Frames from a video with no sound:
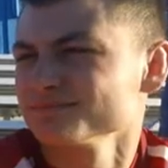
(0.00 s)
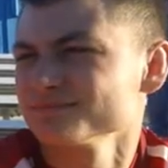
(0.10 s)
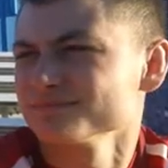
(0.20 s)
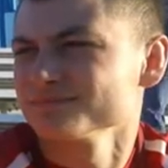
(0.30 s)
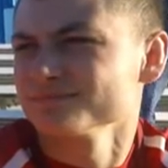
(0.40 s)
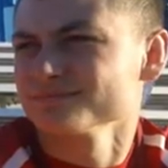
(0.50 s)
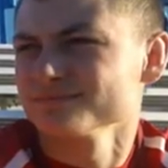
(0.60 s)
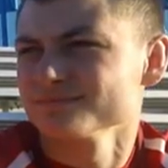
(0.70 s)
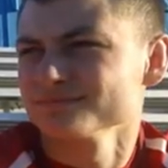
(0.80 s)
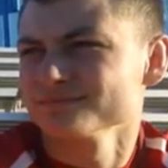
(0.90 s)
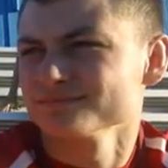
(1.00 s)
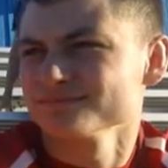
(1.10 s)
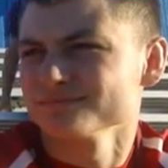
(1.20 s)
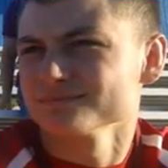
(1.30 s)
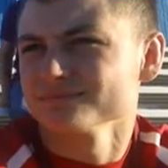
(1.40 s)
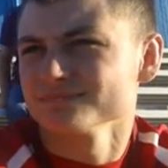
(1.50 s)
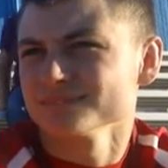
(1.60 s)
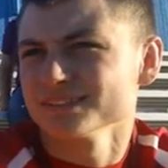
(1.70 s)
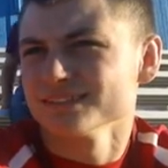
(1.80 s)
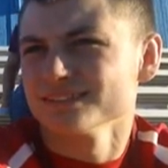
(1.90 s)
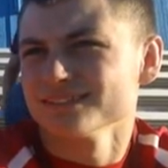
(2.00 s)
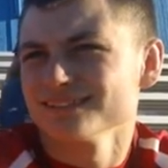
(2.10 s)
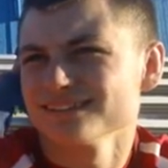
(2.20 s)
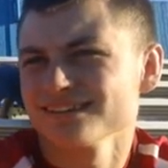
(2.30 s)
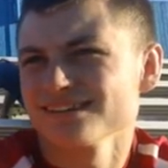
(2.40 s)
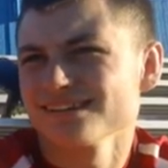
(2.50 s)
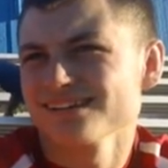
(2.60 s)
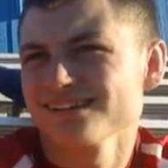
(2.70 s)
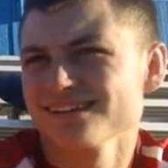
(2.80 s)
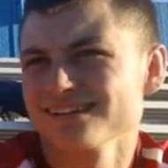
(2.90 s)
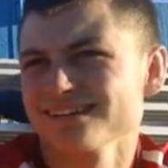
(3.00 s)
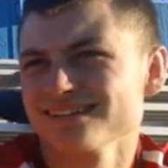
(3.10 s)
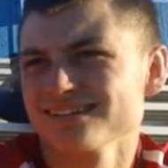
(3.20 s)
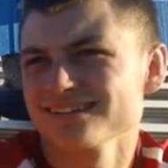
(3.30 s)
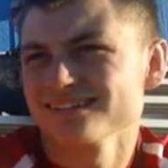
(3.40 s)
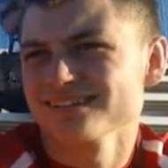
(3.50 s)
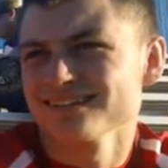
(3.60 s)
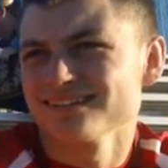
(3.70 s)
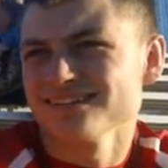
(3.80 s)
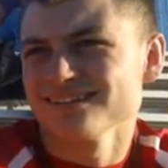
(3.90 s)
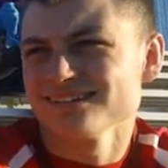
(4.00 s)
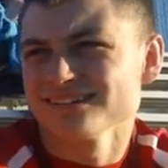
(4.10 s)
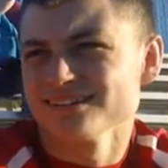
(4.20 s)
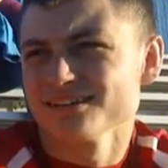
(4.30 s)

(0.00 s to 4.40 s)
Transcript: (silent)